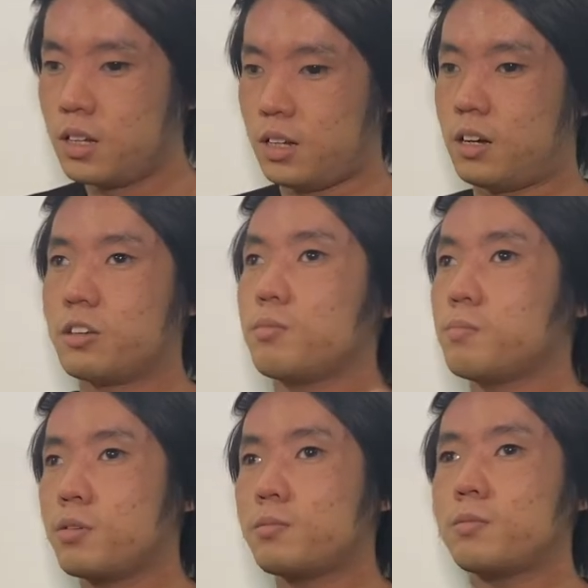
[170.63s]
Now you
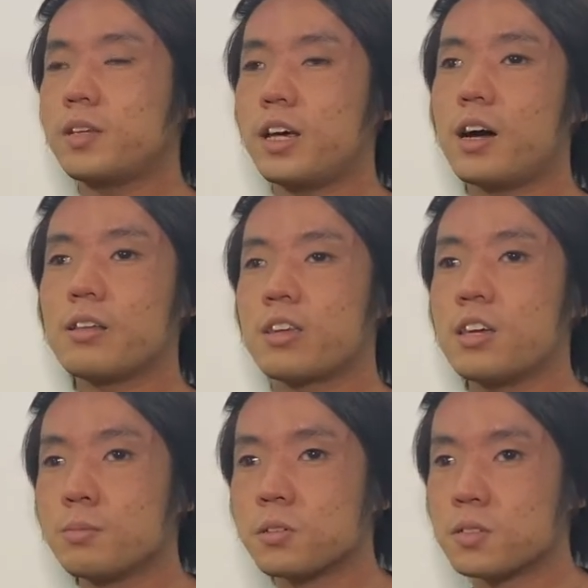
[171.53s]
probably aren't
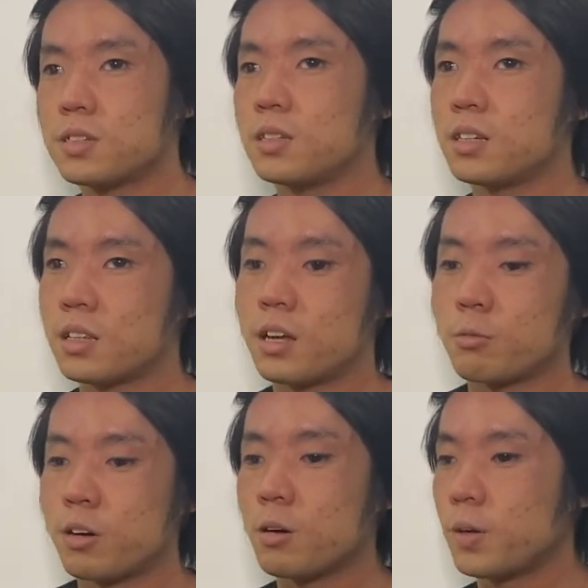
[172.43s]
able to see it that
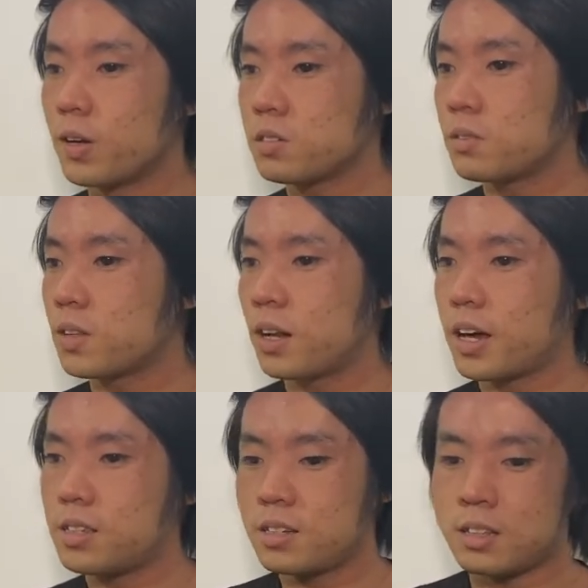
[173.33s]
well because of the
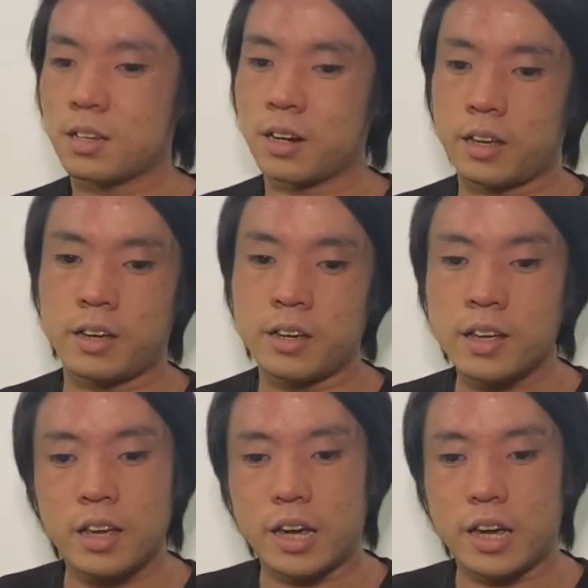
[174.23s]
lighting, and the glare,